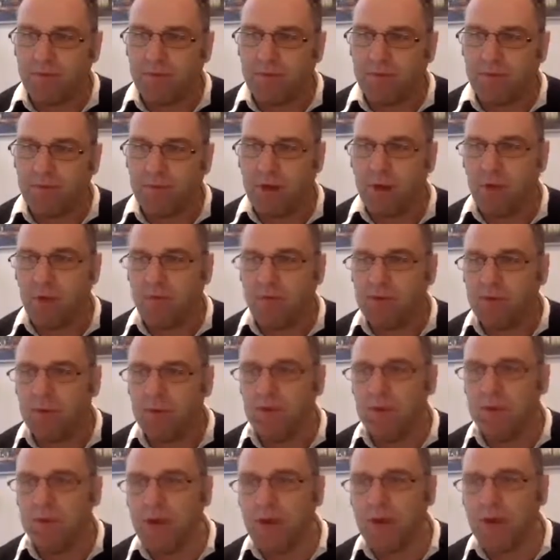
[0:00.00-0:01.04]

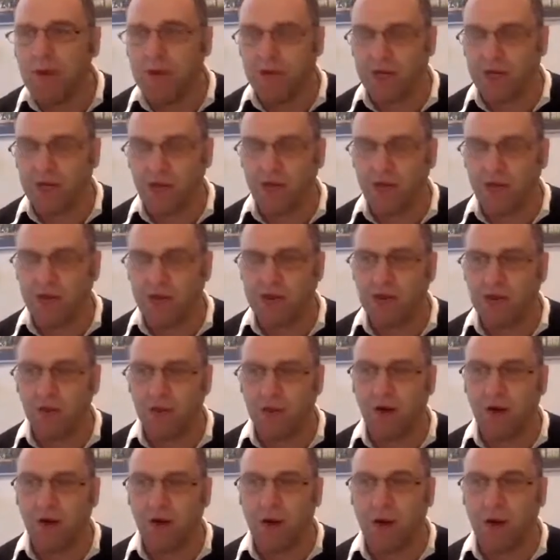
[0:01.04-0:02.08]
biotechnologies,
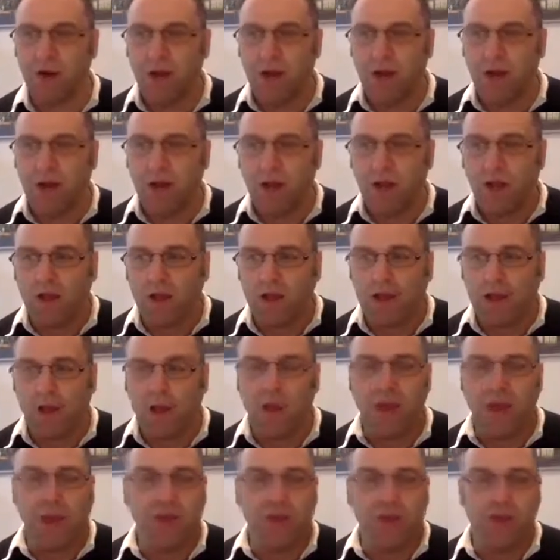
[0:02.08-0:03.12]
where a lot of
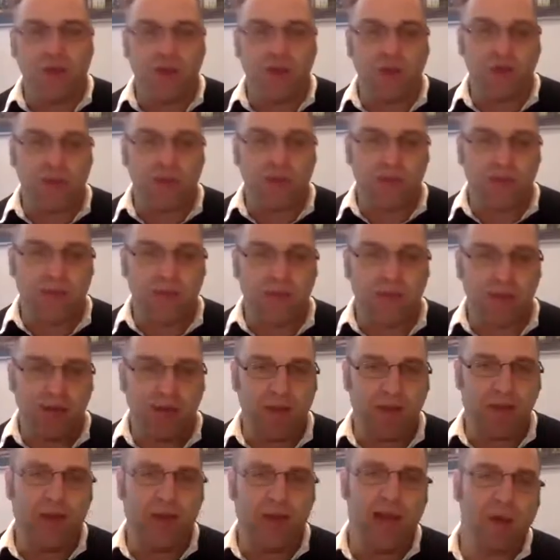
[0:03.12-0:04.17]
that innovation was happening
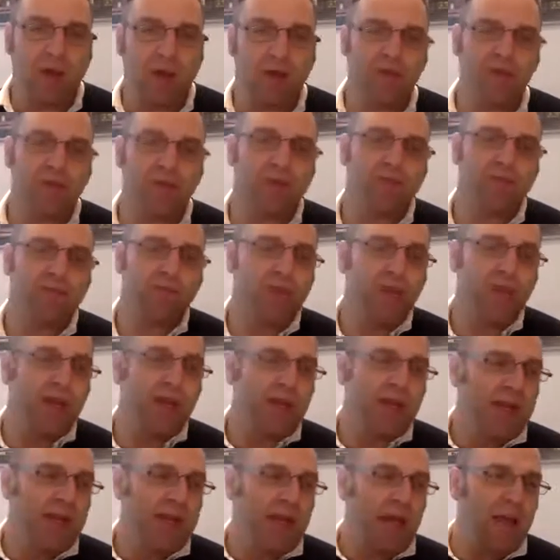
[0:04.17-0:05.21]
in the house.
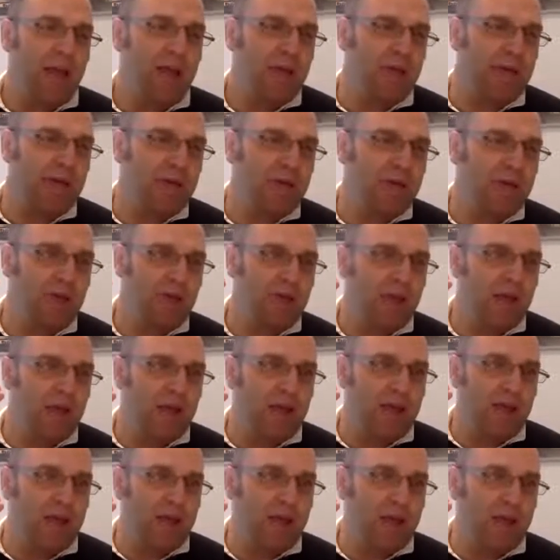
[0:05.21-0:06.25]
And then
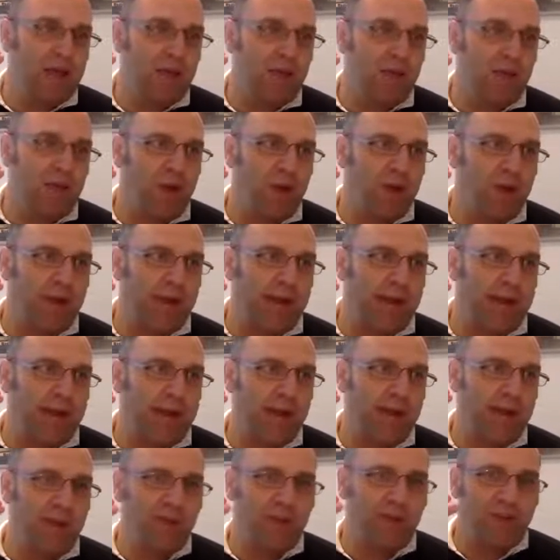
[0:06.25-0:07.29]
around the
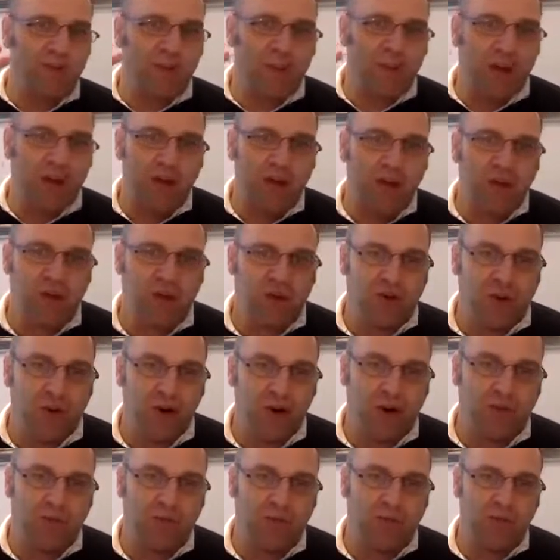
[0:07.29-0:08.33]
80s, a change
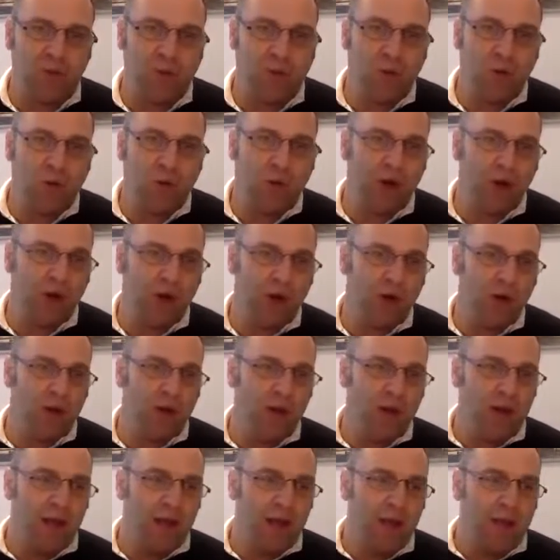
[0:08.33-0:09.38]
started where
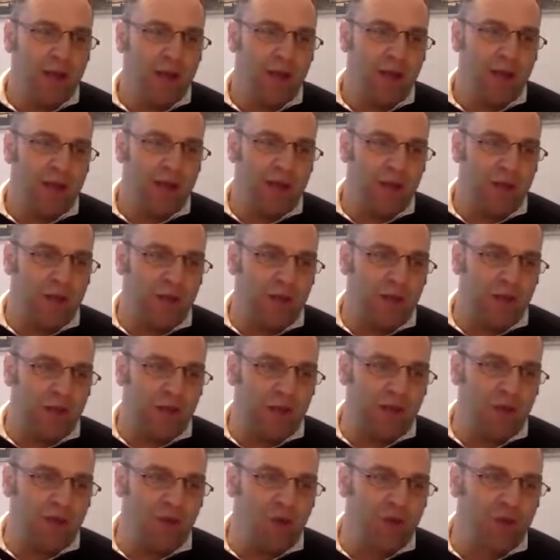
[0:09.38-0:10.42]
the
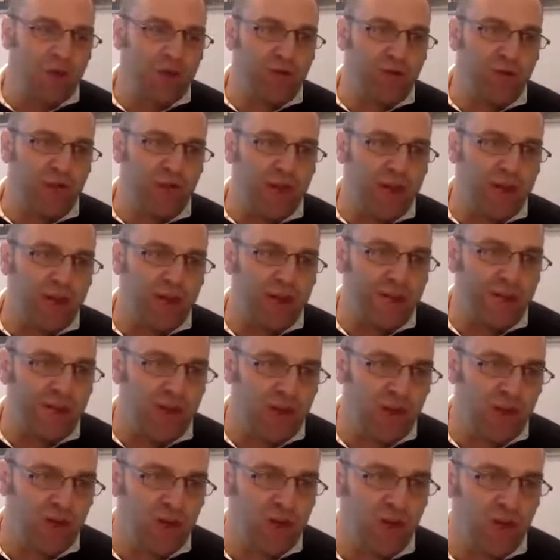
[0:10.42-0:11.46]
search for
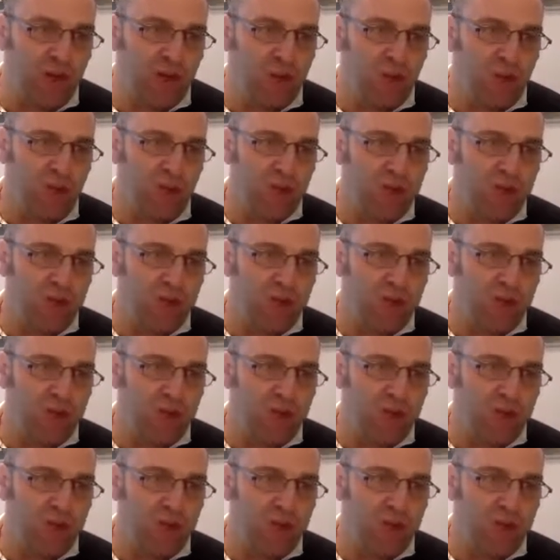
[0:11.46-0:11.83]
innovation